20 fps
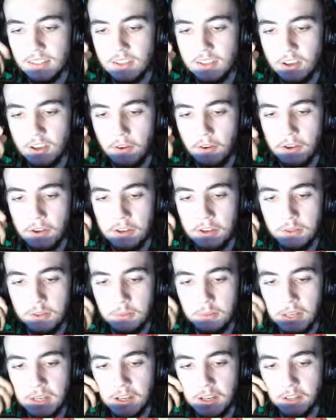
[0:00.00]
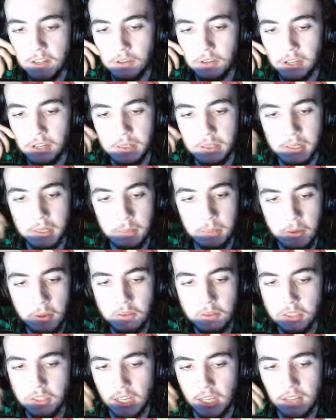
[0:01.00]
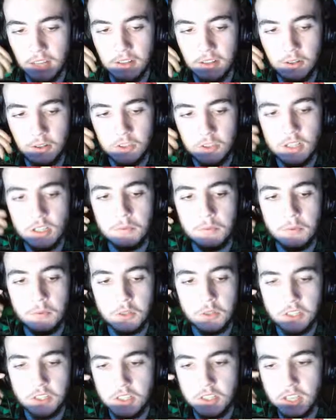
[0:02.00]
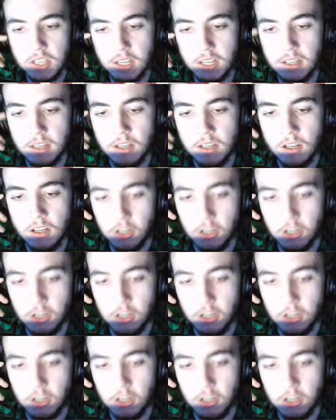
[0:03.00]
Sayori, who's been colouring a poster, holds it up for us to see.